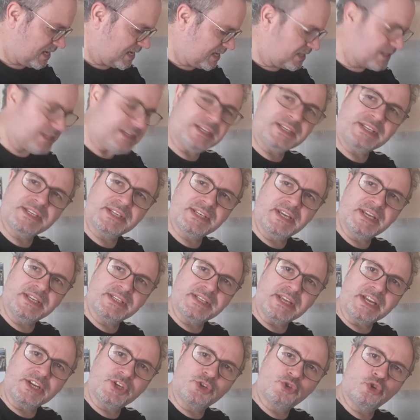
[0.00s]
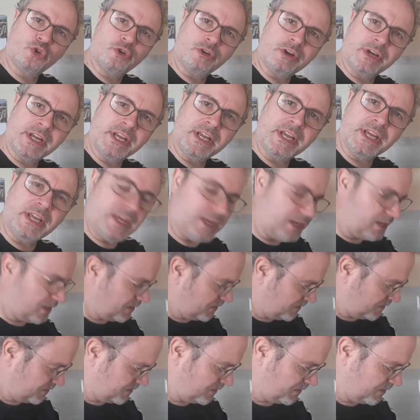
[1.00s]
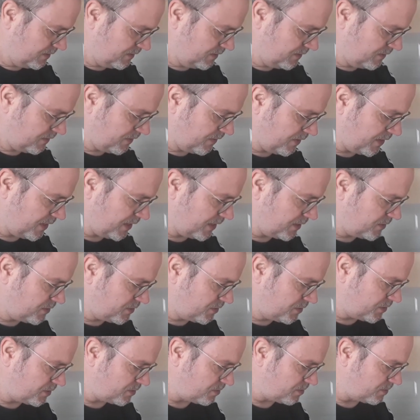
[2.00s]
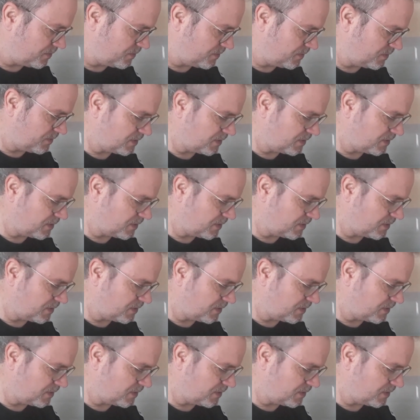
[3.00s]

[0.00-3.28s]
This is a tricky thing to do.